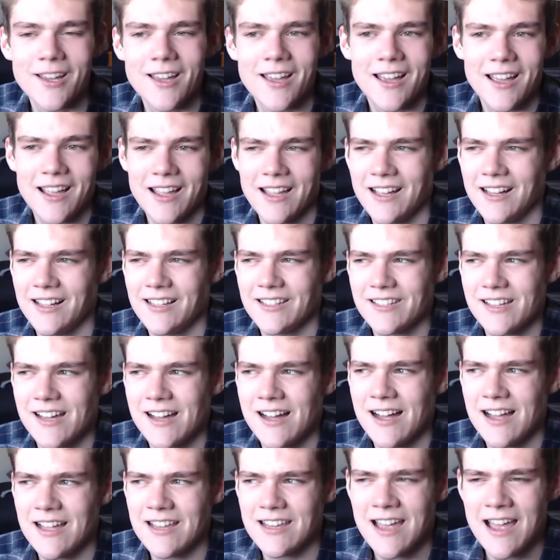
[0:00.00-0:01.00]
And uh,
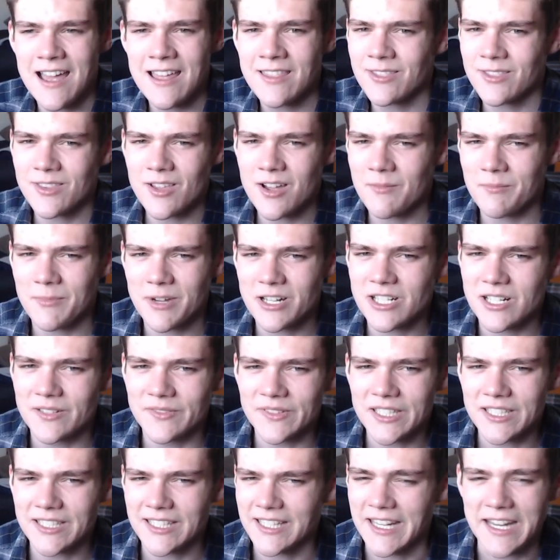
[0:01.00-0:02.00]
I hadn't thought much of
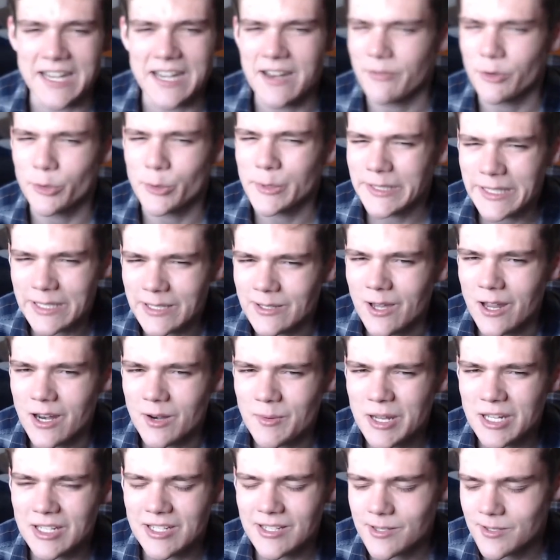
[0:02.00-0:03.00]
it. Like, I never really thought
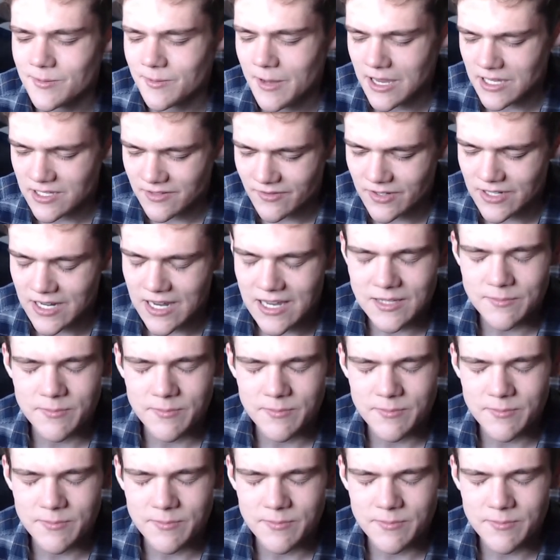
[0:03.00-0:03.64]
about it these past few days,